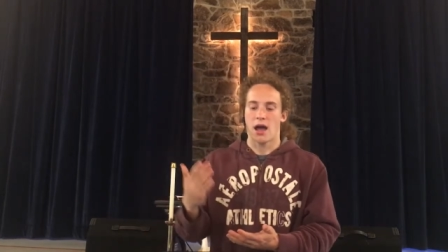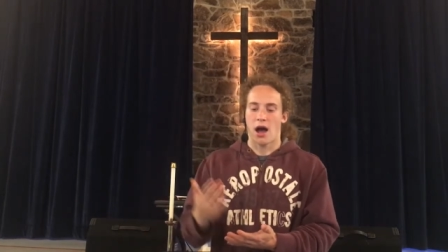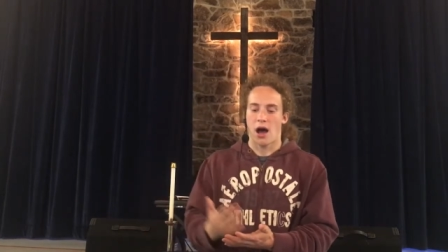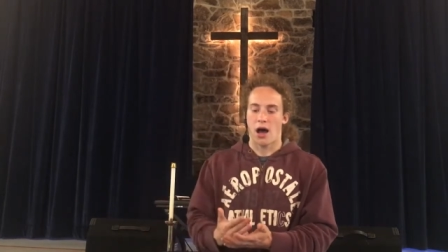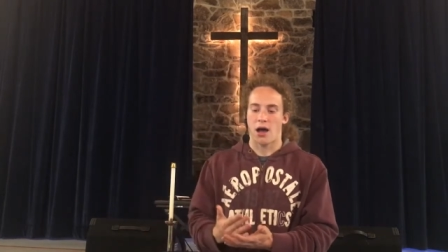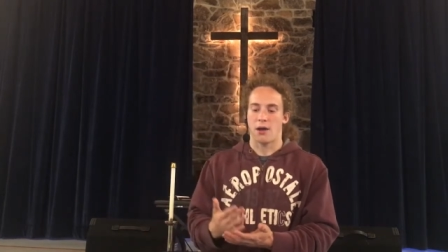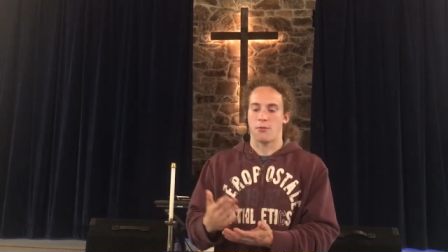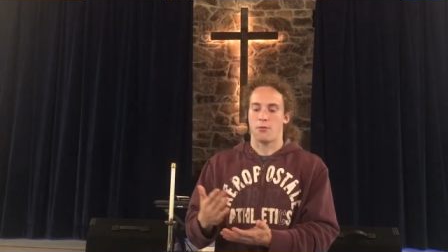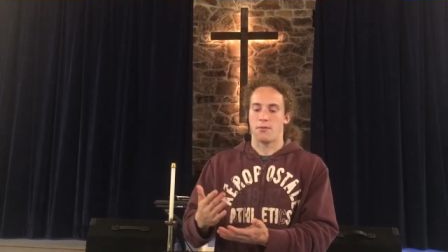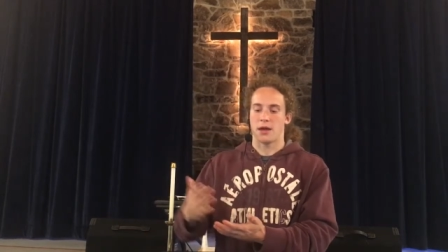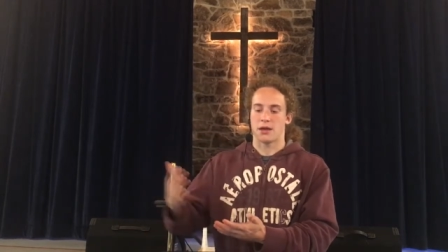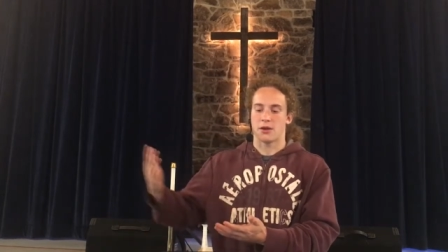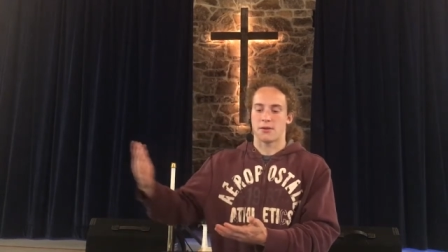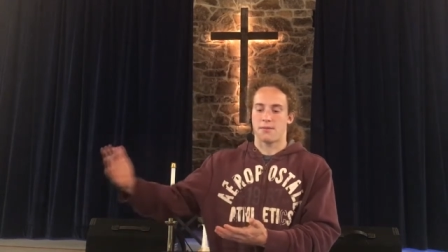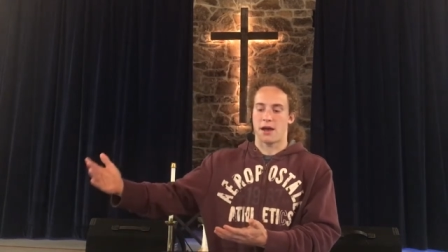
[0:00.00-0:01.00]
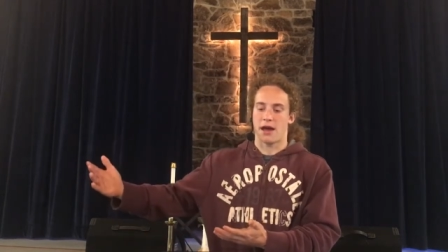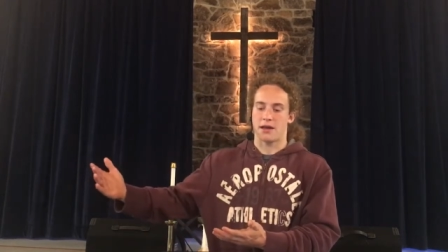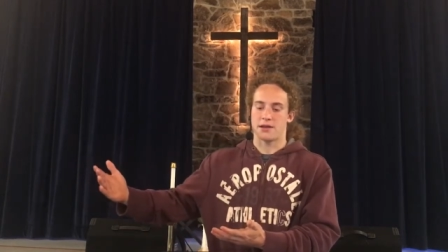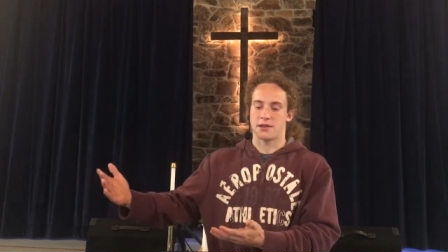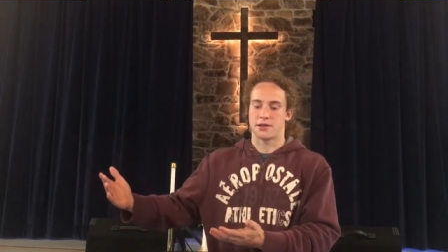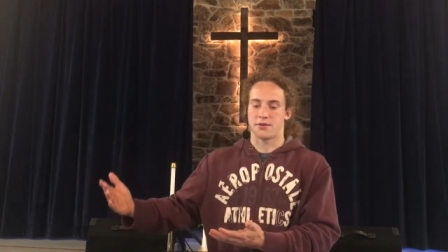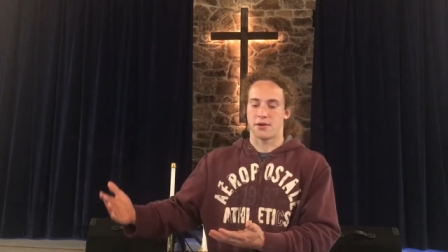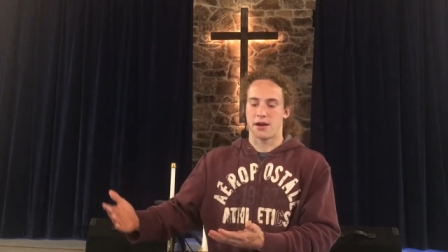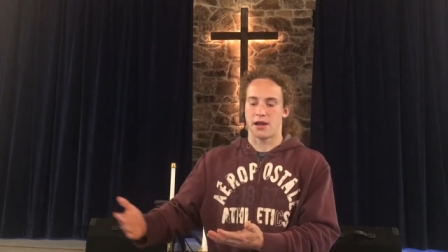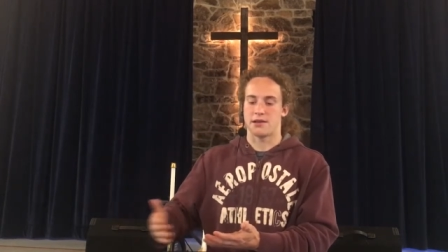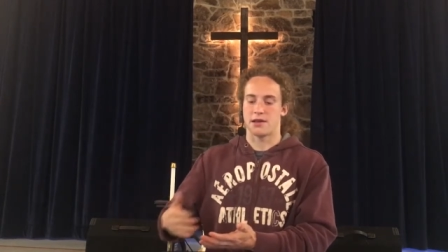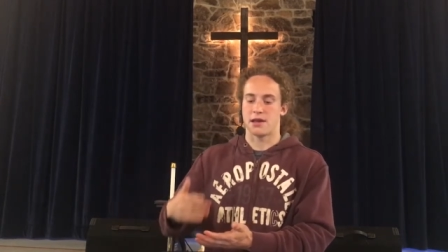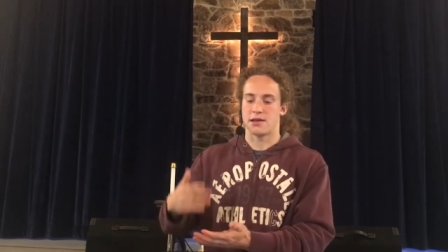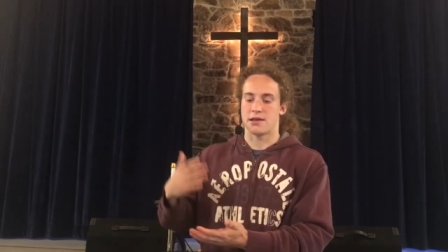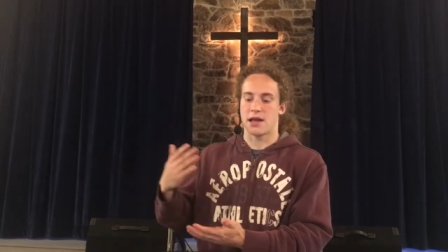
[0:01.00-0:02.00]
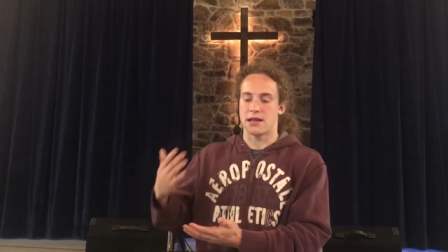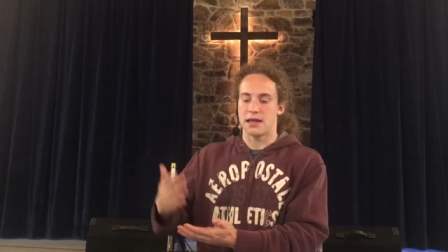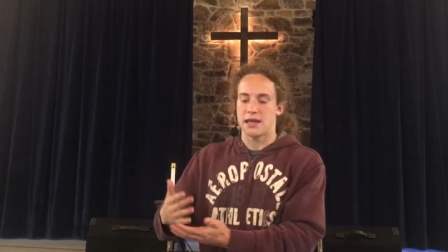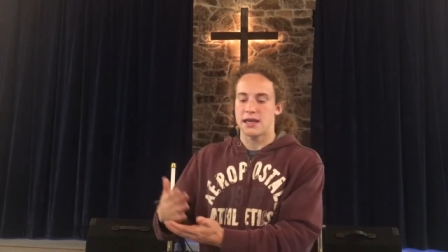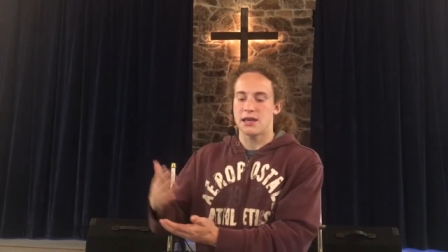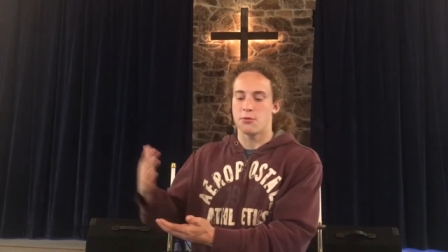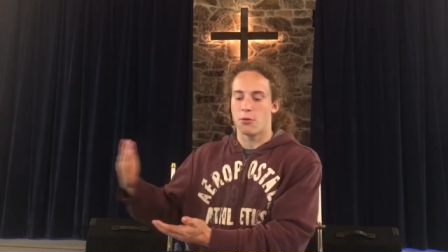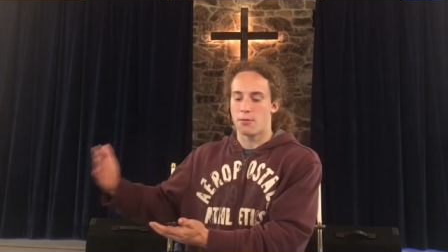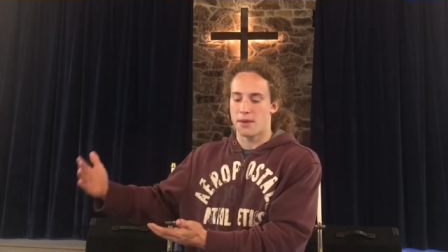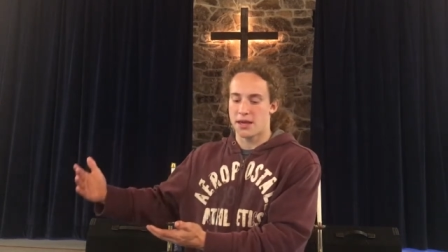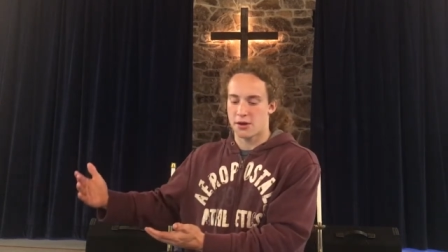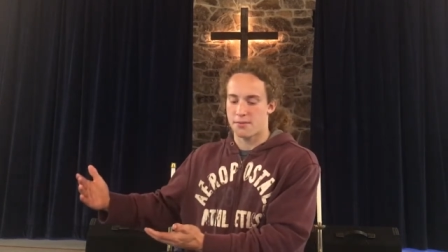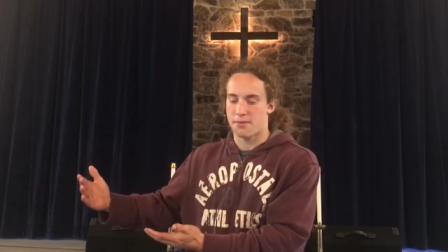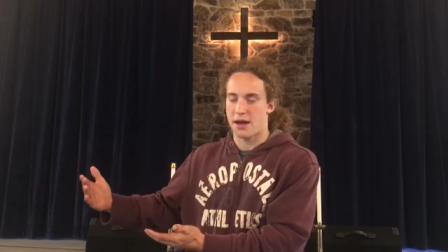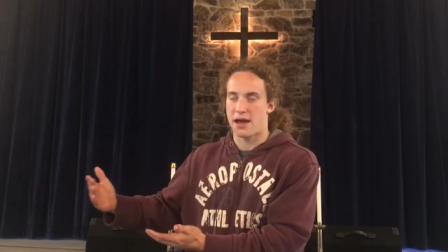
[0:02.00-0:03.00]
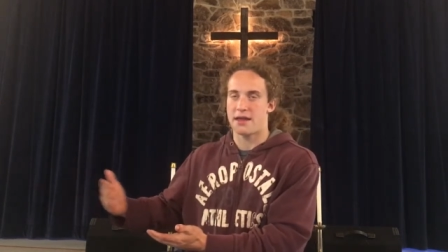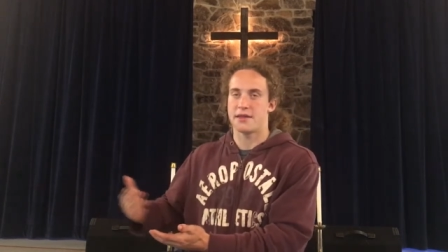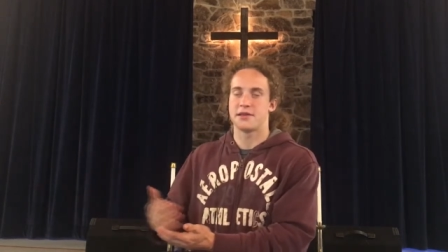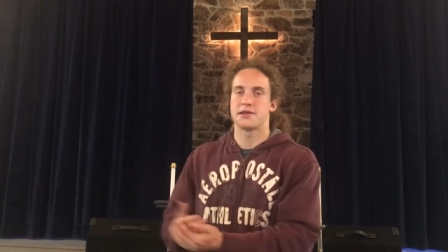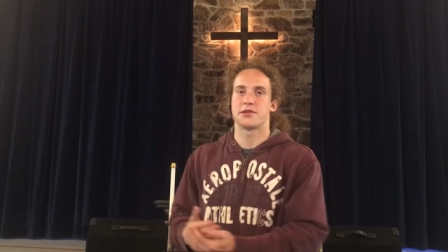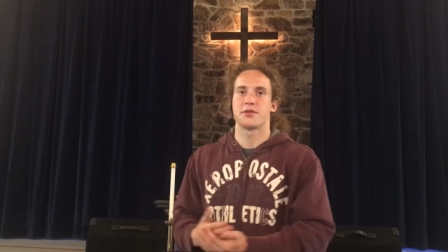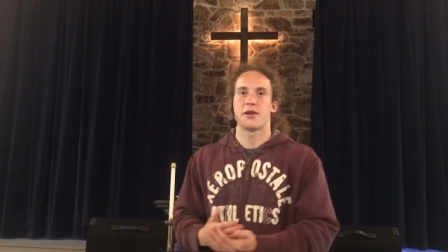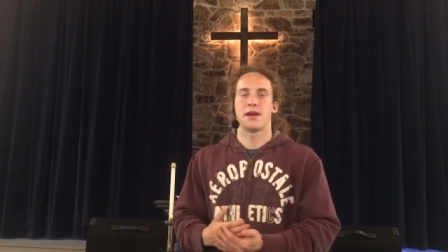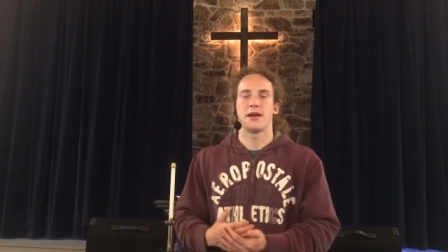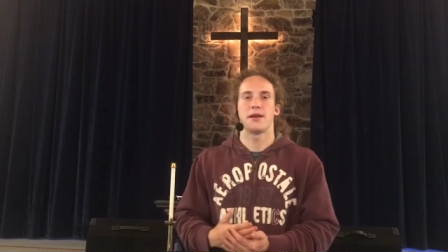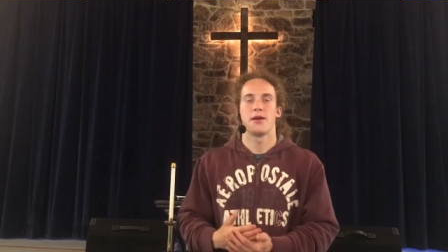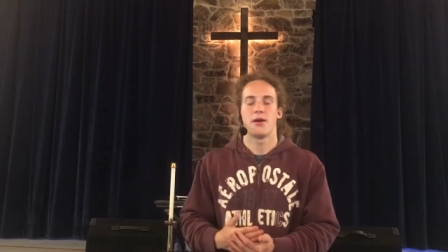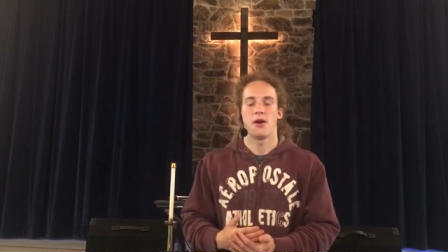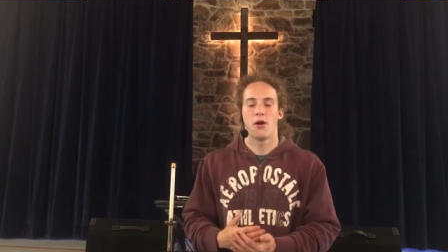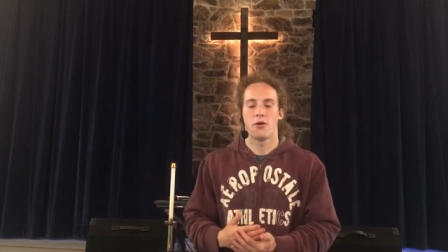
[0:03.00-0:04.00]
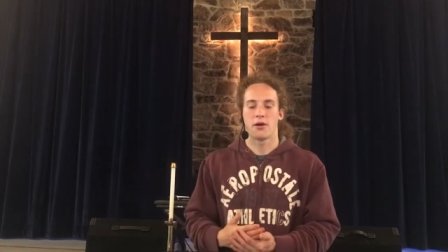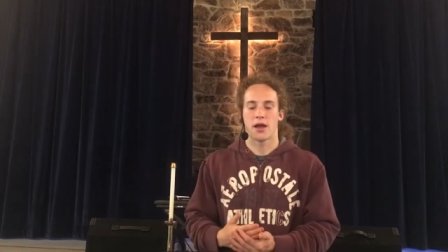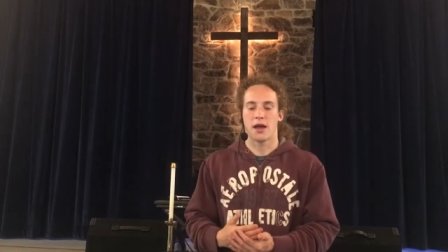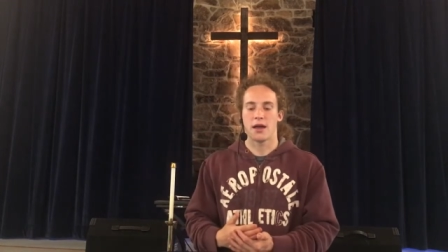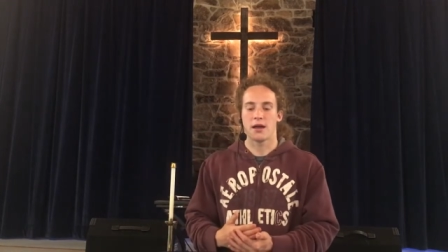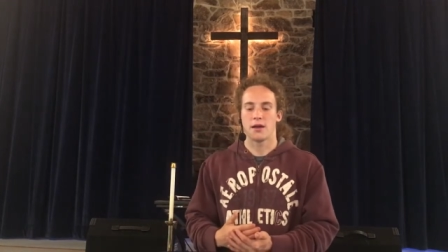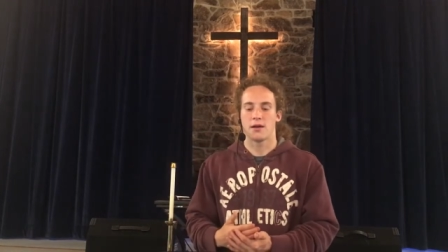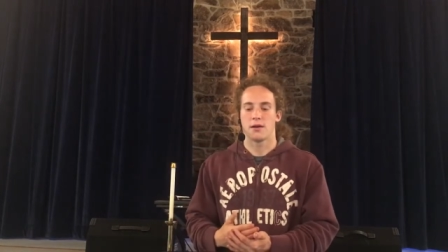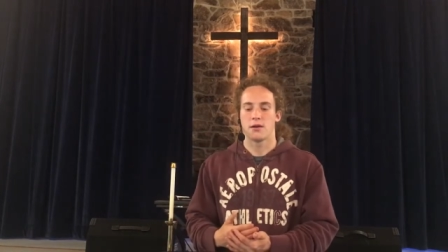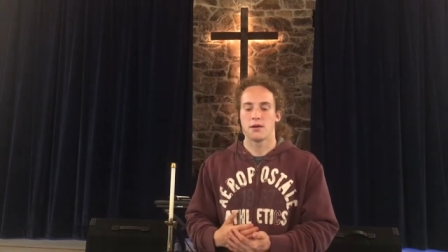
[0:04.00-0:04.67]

I will make your paths straight, it says, and he will make your paths straight. Okay?